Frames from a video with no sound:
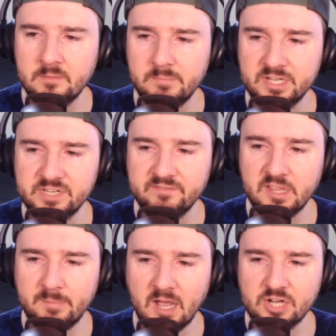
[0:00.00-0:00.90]
Pitching for the
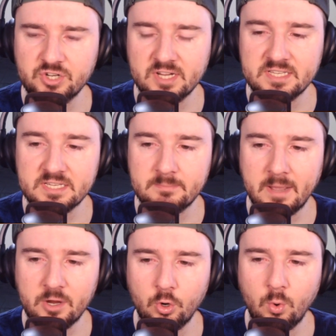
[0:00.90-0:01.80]
Padres is
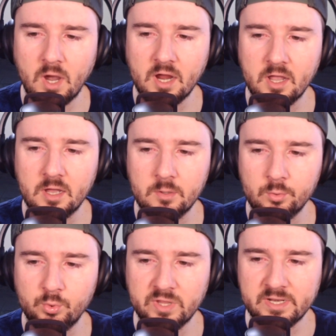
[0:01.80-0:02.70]
Michael Wacha
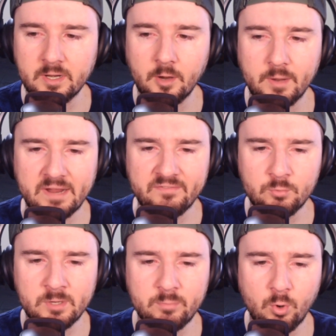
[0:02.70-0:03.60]
with an ERA of
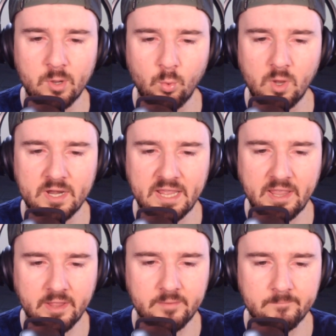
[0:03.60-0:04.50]
3.18.